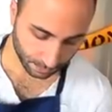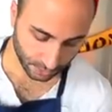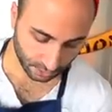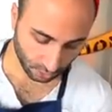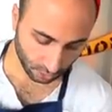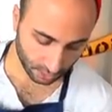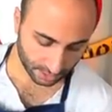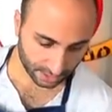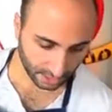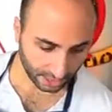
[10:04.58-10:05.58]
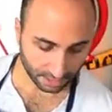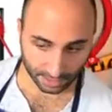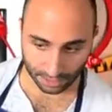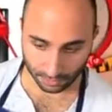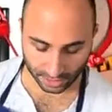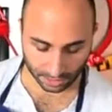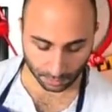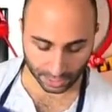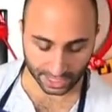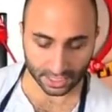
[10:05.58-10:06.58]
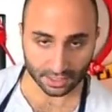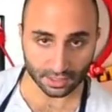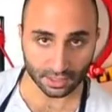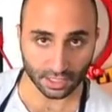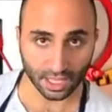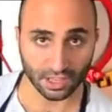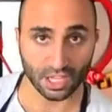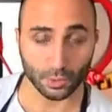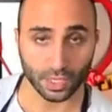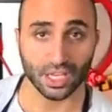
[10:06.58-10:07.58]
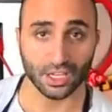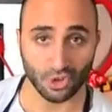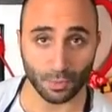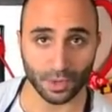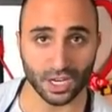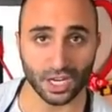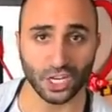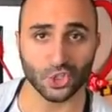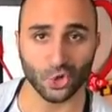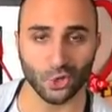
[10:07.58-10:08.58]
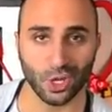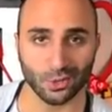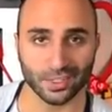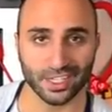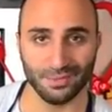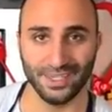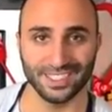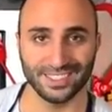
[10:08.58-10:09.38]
Put it all inside. I'm gonna bring a plate and then we're gonna drop it in and I'll show you how it's gonna be.